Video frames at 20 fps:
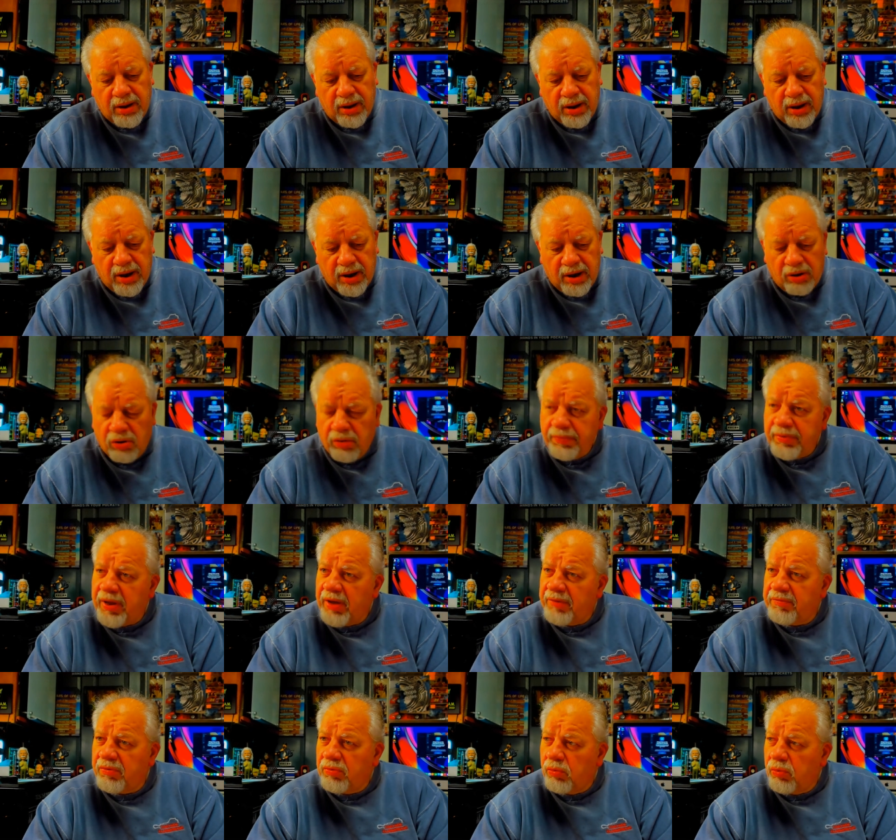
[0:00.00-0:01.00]
And I hope you
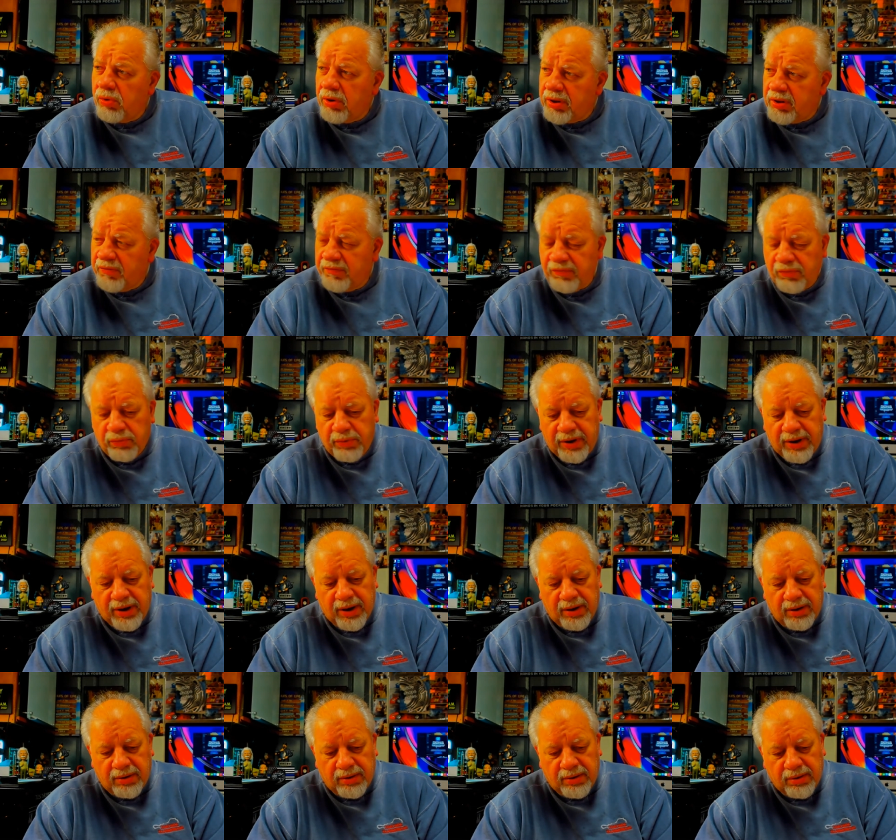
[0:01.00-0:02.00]
have a wonderful
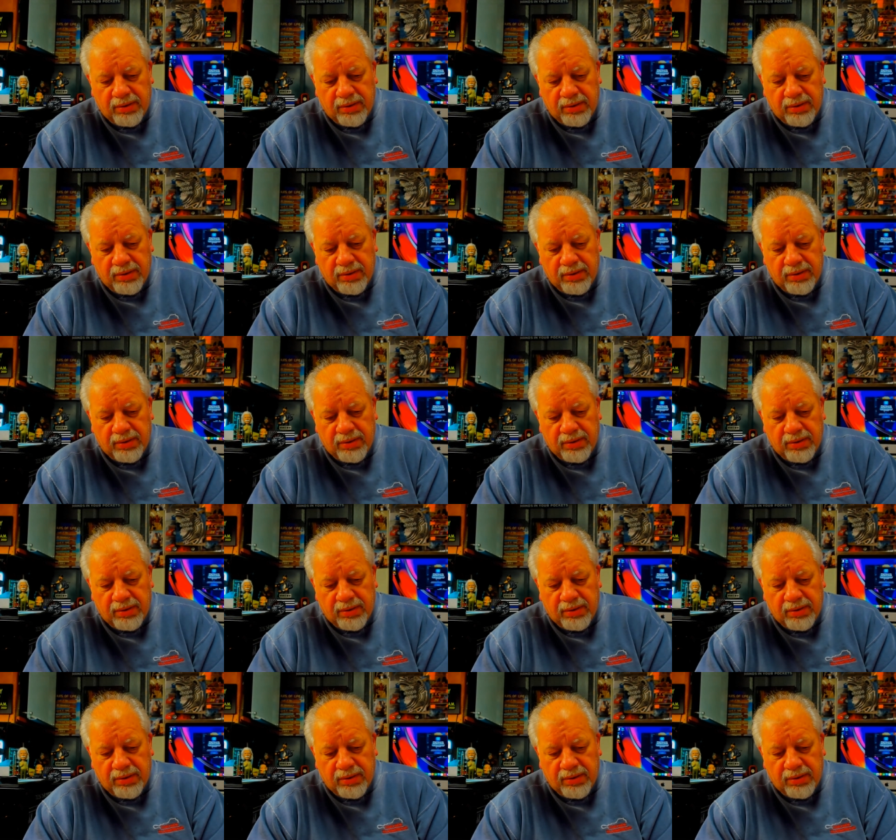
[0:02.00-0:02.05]
weekend.